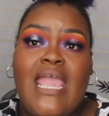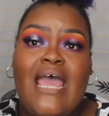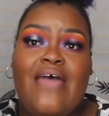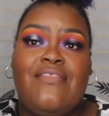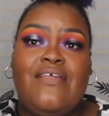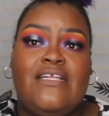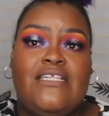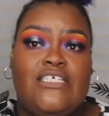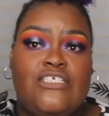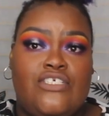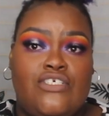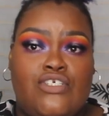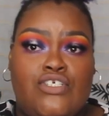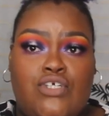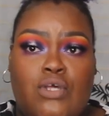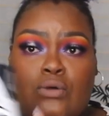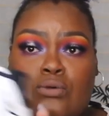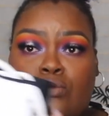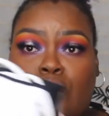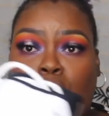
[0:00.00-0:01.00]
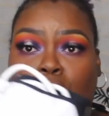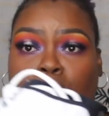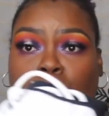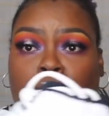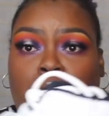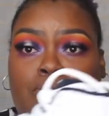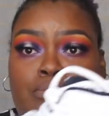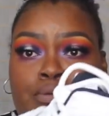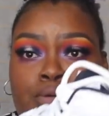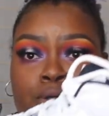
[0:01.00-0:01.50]
I think these are so
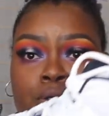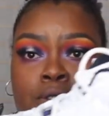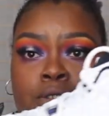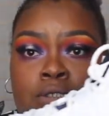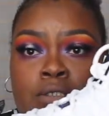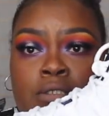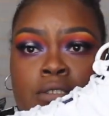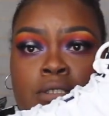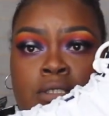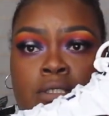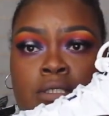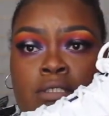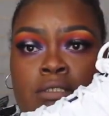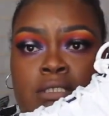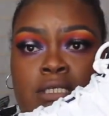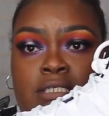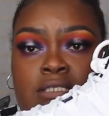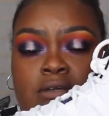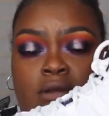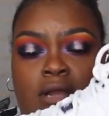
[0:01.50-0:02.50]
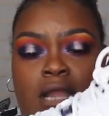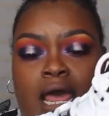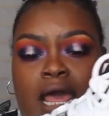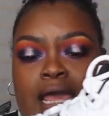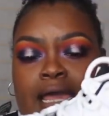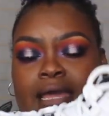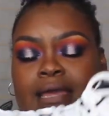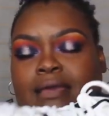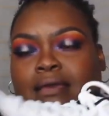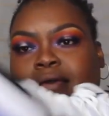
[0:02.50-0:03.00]
dope. These are
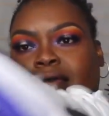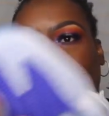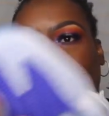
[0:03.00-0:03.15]
like